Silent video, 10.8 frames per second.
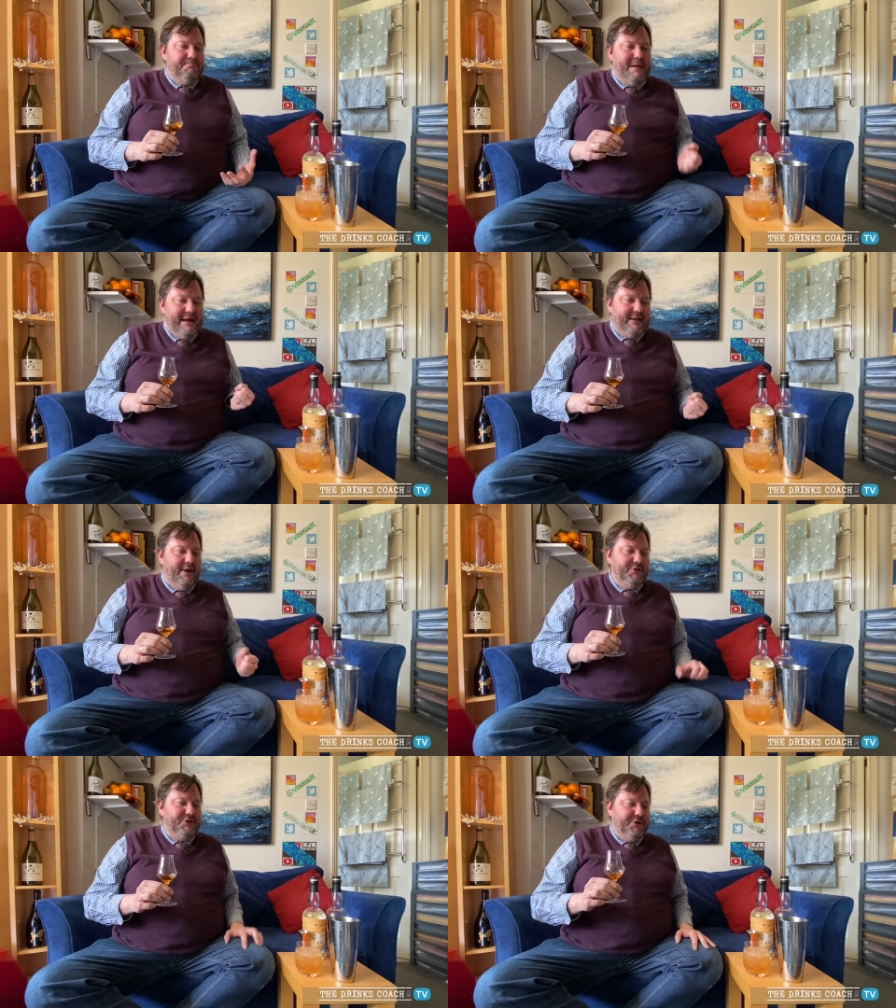
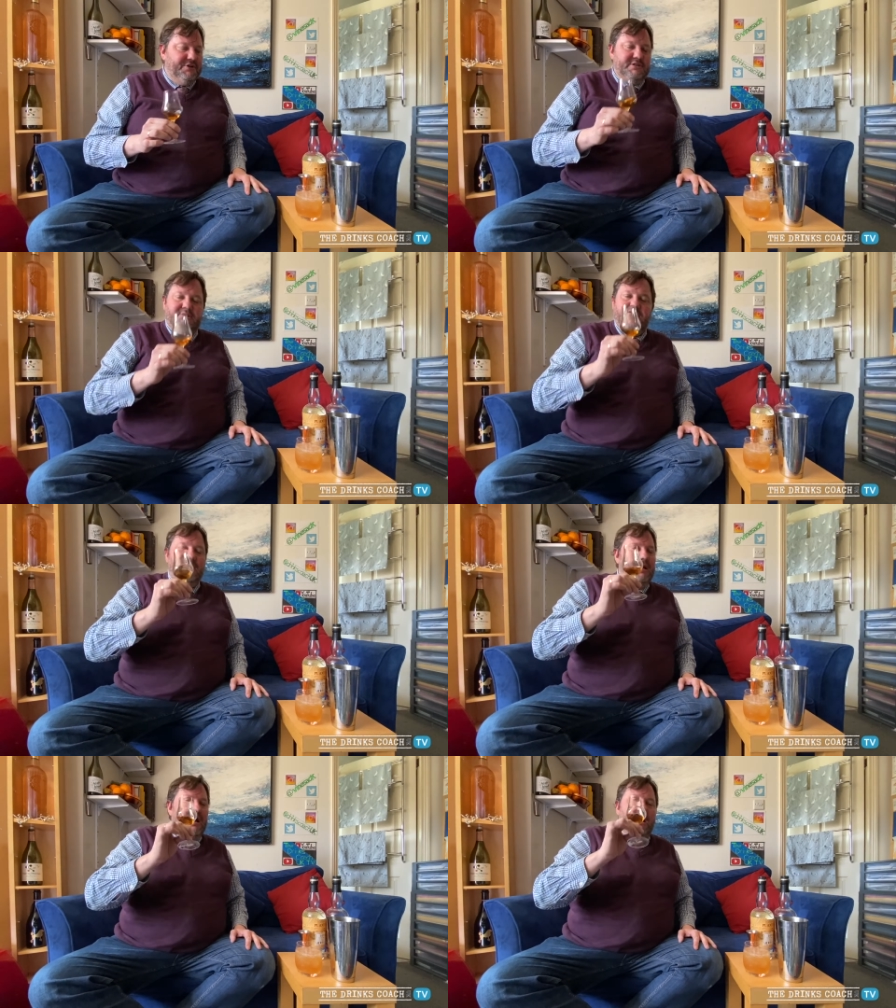mango juice. Ugh.
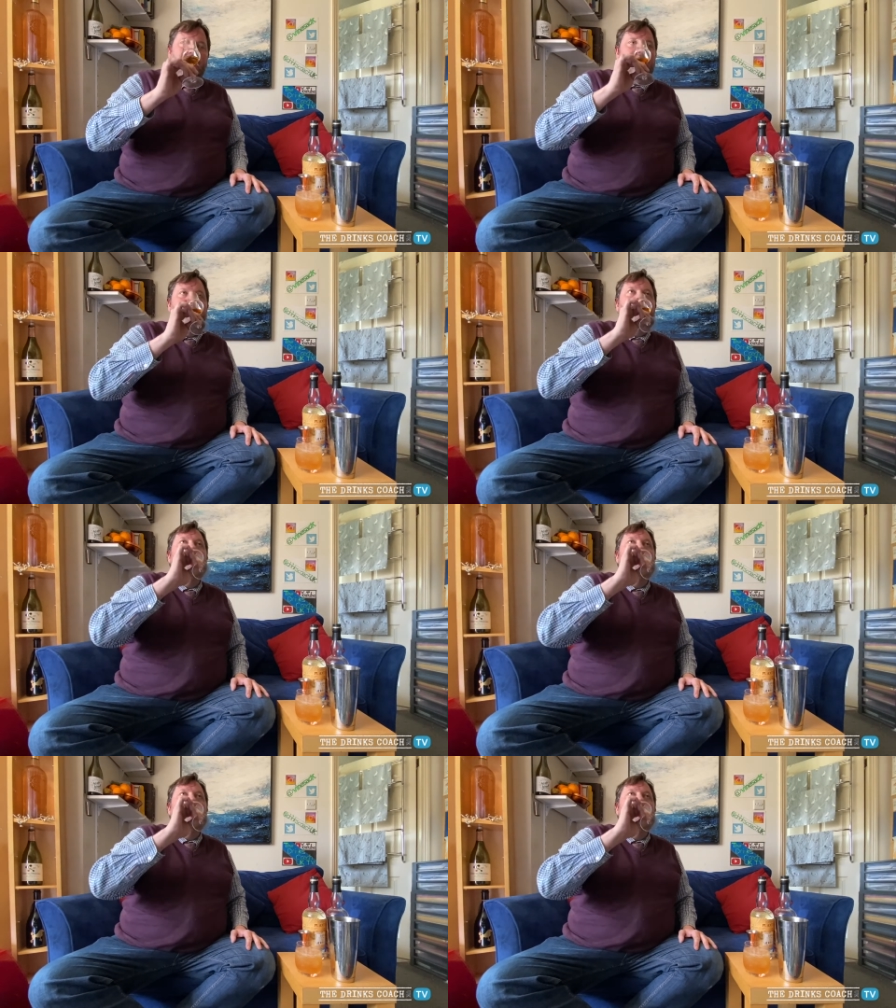Ah.